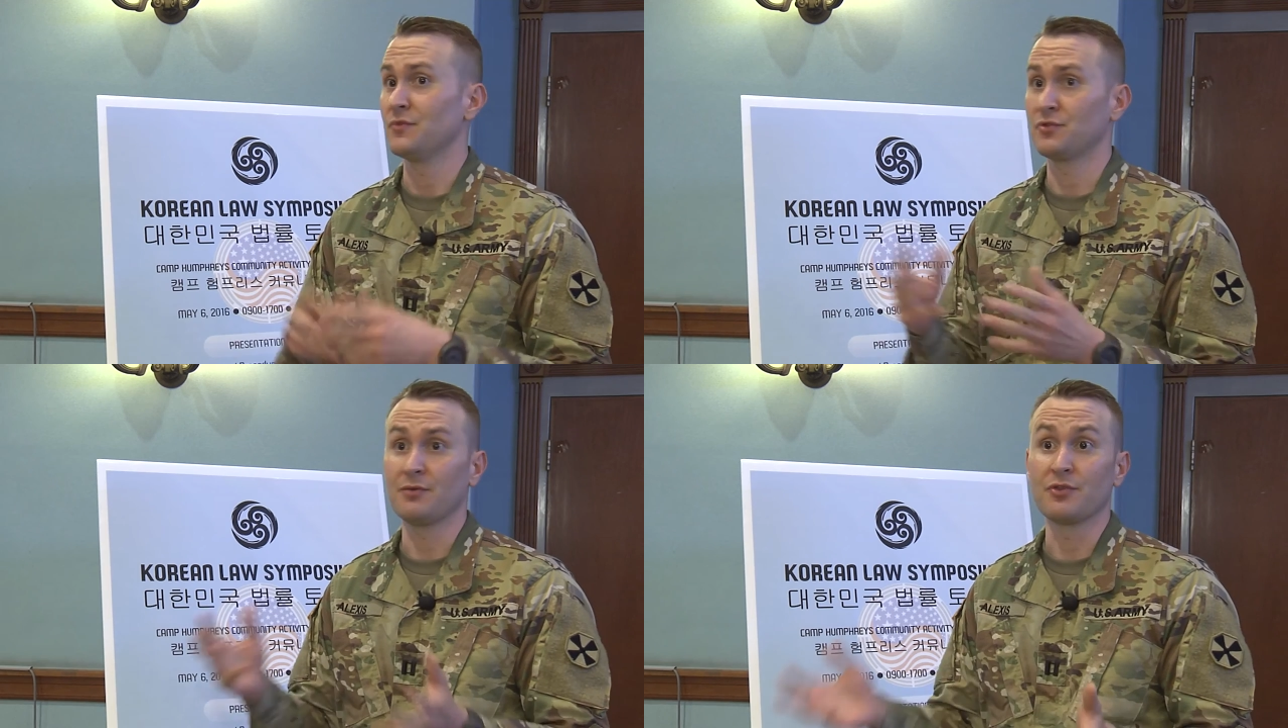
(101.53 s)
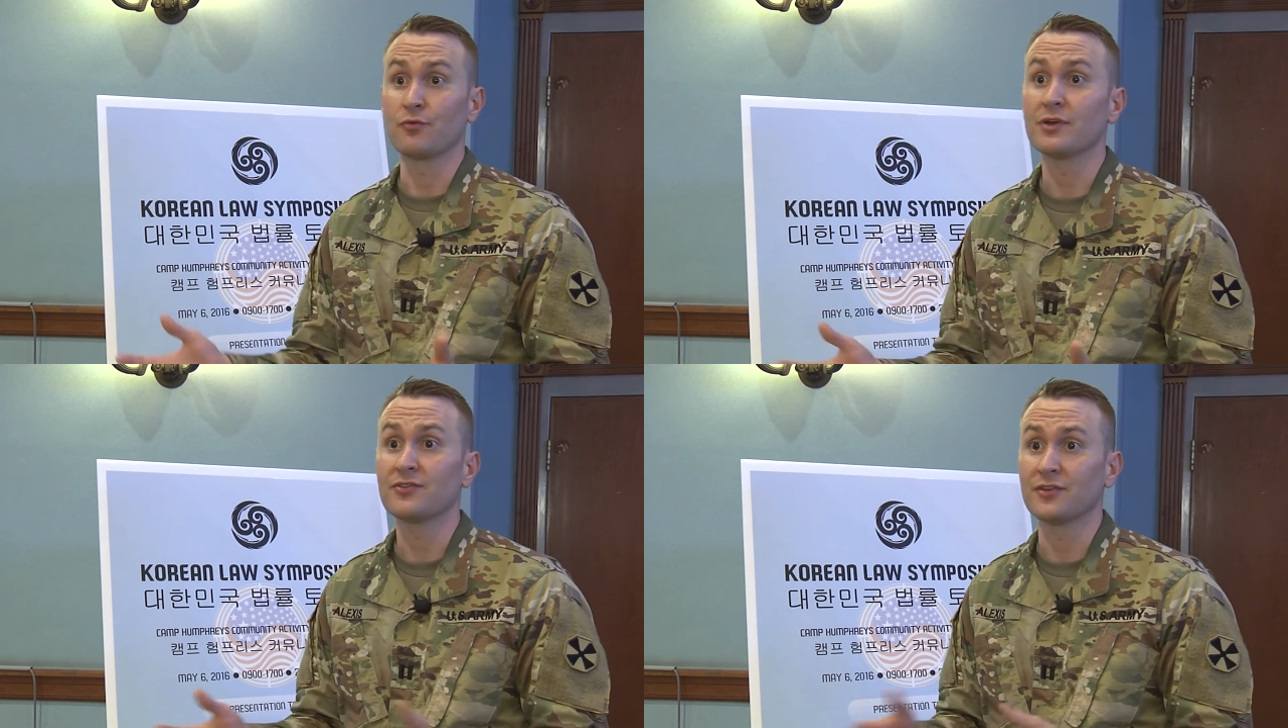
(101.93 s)
some of the
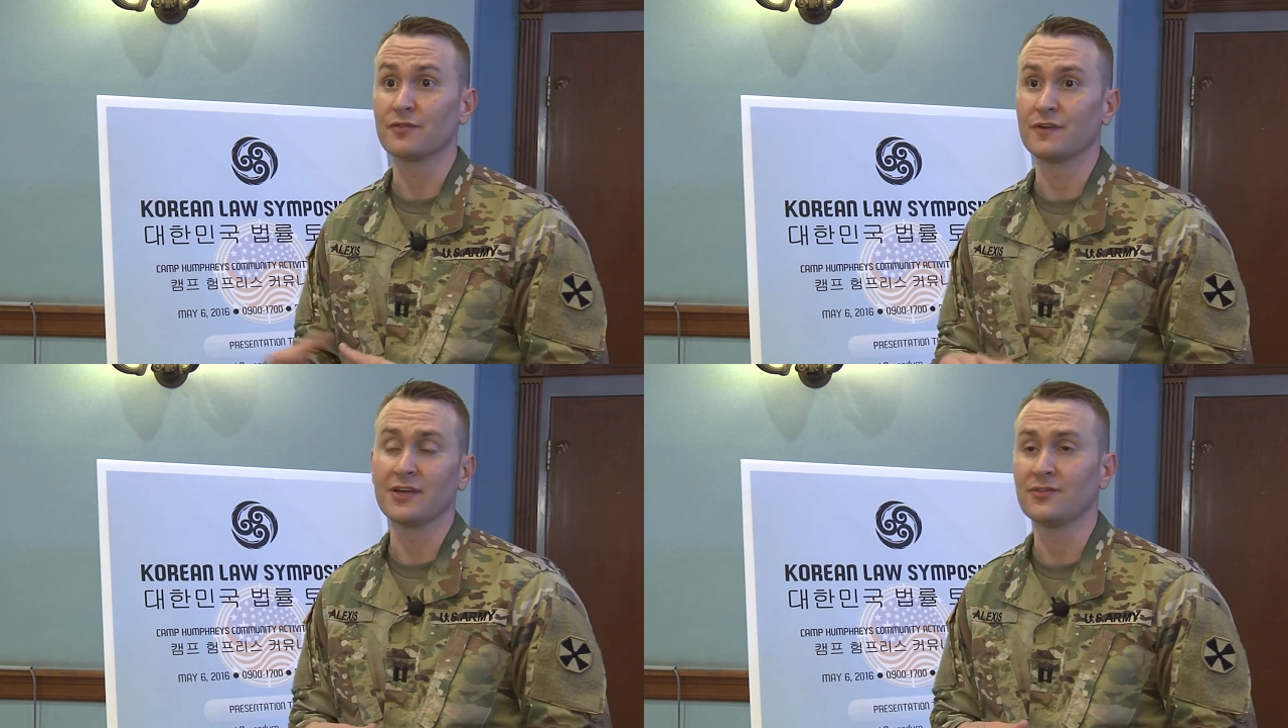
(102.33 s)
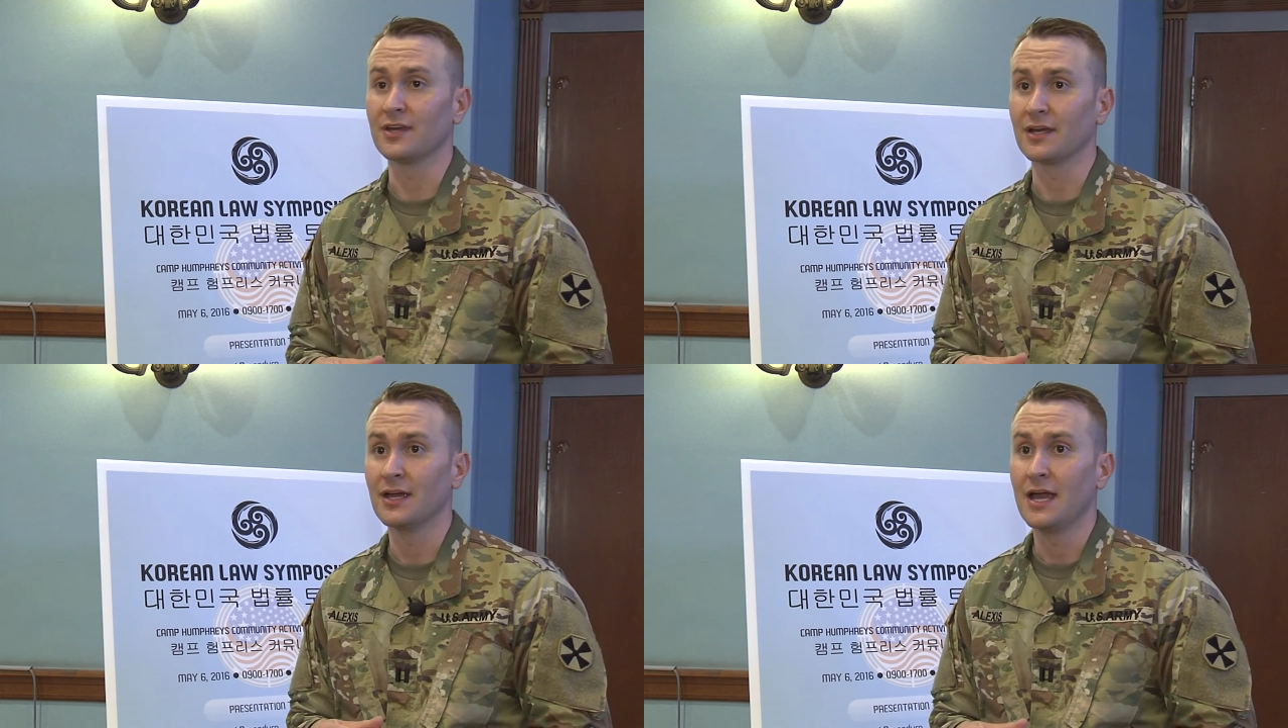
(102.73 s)
risks they're
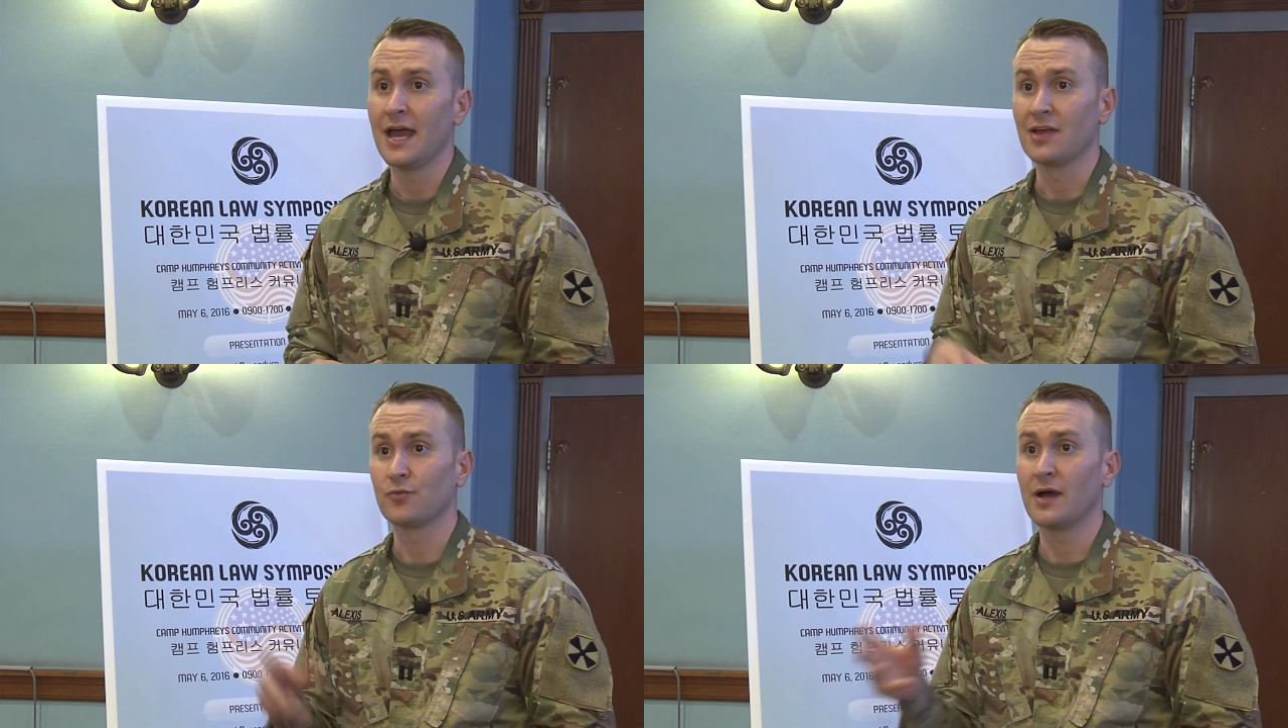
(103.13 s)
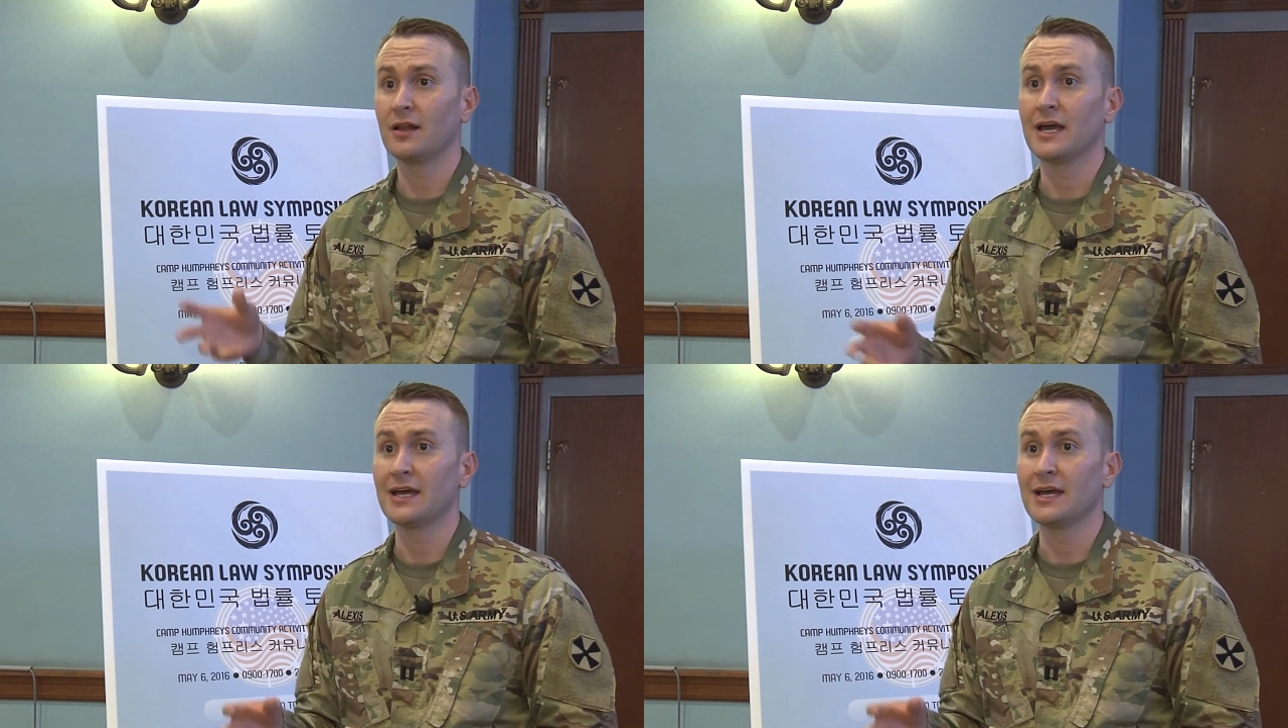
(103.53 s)
facing, as well